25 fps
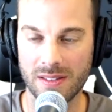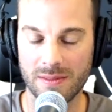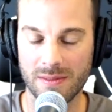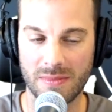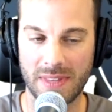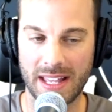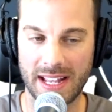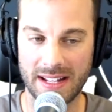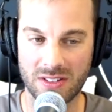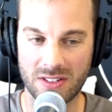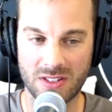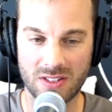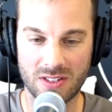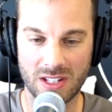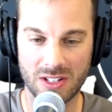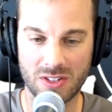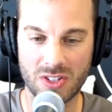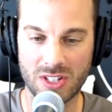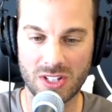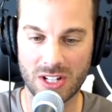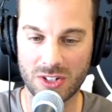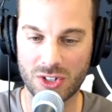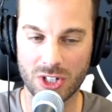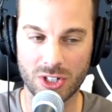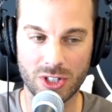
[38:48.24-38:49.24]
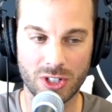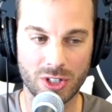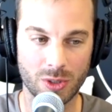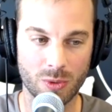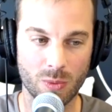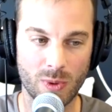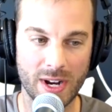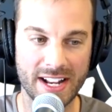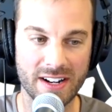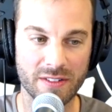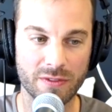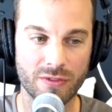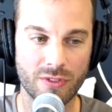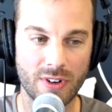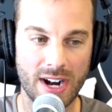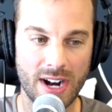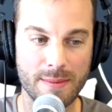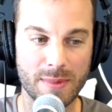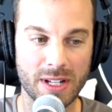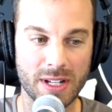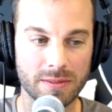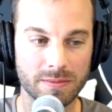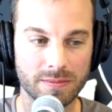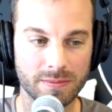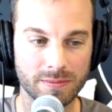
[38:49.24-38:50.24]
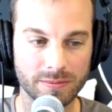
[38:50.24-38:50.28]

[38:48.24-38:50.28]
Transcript: that's, it's such a good way to frame it.